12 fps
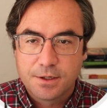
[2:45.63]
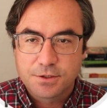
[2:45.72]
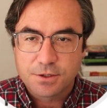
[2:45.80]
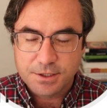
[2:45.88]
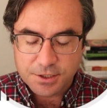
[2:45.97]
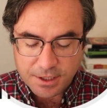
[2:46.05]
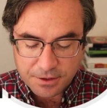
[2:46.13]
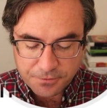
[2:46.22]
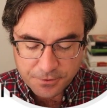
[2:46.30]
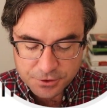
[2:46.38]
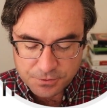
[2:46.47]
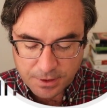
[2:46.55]
So let's look at the
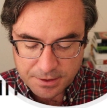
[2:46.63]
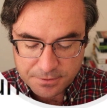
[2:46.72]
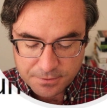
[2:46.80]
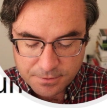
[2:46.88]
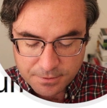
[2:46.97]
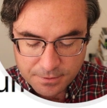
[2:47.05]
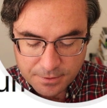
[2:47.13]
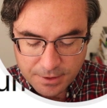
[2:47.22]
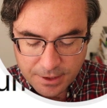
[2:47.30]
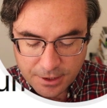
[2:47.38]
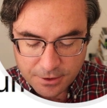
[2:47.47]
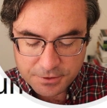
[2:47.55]
first one.
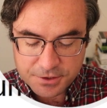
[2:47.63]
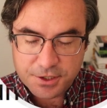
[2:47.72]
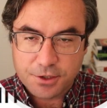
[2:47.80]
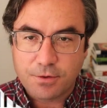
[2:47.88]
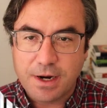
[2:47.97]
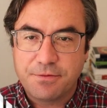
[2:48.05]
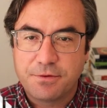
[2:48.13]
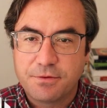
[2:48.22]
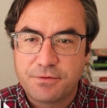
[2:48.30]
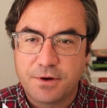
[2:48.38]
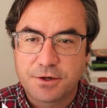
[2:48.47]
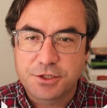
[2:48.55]
Here's the graph of a
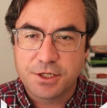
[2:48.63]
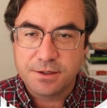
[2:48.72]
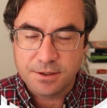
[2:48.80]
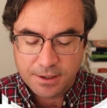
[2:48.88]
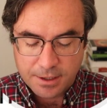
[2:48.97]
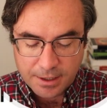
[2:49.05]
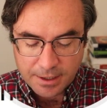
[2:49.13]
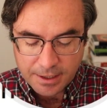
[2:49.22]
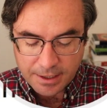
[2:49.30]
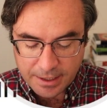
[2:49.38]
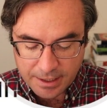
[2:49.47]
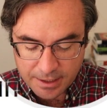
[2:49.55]
function.
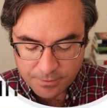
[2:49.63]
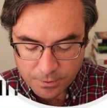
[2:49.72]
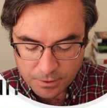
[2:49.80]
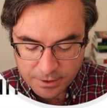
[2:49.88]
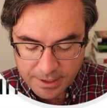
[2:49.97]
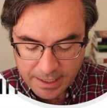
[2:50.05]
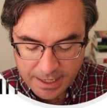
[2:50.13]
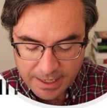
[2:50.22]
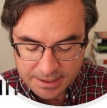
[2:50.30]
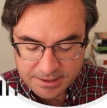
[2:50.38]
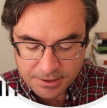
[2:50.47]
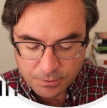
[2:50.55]
And we're looking at
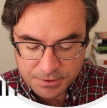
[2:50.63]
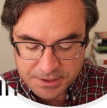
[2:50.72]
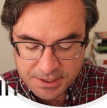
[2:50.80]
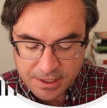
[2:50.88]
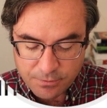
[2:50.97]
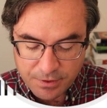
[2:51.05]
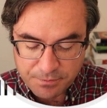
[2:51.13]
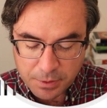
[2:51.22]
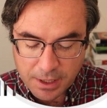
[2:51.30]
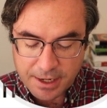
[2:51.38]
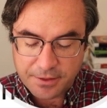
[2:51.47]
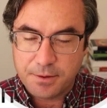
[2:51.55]
x equals c, and we've
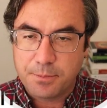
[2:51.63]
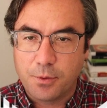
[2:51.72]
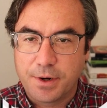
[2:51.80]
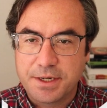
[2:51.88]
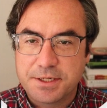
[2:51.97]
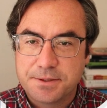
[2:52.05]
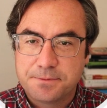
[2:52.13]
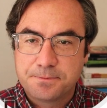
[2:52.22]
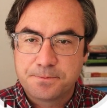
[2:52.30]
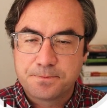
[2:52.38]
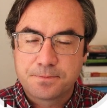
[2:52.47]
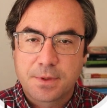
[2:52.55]
plotted the point.
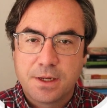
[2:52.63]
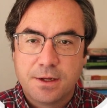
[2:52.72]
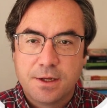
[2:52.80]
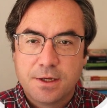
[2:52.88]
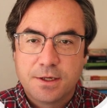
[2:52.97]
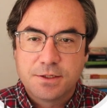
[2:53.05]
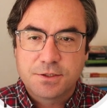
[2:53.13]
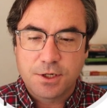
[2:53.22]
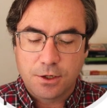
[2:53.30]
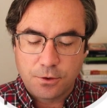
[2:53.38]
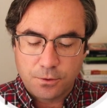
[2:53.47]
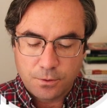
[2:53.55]

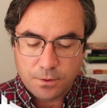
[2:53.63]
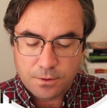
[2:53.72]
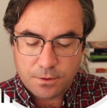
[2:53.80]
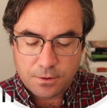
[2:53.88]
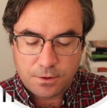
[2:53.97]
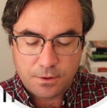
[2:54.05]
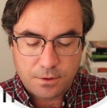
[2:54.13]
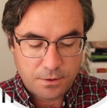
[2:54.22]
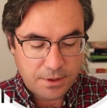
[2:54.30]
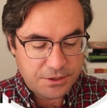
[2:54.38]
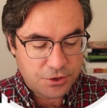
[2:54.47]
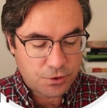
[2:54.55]
So
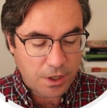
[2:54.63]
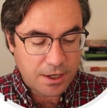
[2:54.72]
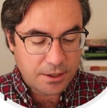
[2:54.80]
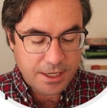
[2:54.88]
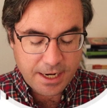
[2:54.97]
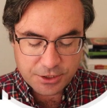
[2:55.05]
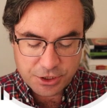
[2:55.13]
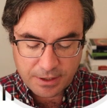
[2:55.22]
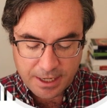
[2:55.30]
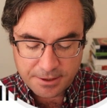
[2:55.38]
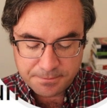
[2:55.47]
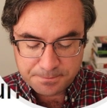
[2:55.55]
let's draw our tangent
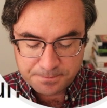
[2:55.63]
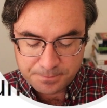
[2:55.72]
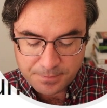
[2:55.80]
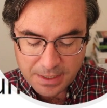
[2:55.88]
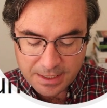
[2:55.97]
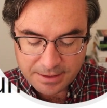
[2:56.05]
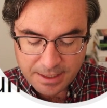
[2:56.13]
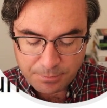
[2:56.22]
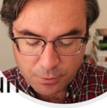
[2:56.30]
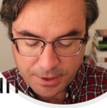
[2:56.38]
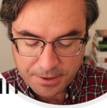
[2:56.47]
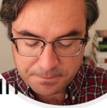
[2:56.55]
line at that
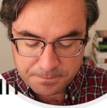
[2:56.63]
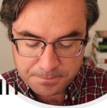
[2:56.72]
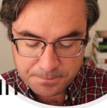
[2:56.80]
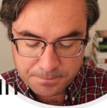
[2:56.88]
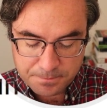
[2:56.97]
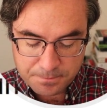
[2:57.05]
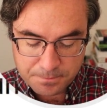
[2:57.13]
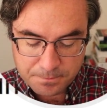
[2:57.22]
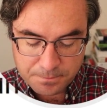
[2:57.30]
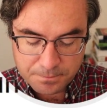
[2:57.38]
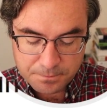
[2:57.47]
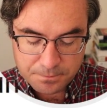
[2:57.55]
point.
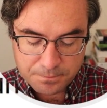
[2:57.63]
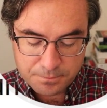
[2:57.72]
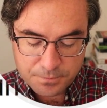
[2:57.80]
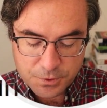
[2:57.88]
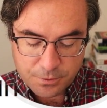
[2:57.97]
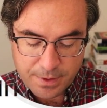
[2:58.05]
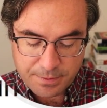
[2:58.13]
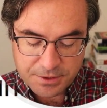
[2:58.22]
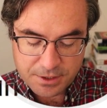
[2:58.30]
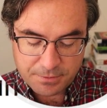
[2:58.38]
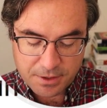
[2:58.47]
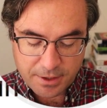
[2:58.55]
So maybe
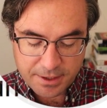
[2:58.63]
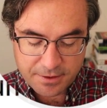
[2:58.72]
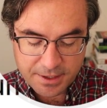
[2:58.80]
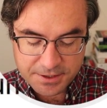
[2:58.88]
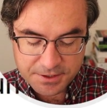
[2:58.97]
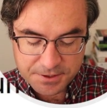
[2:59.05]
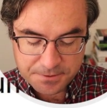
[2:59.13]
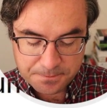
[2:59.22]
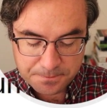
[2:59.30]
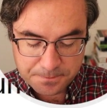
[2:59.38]
something like this.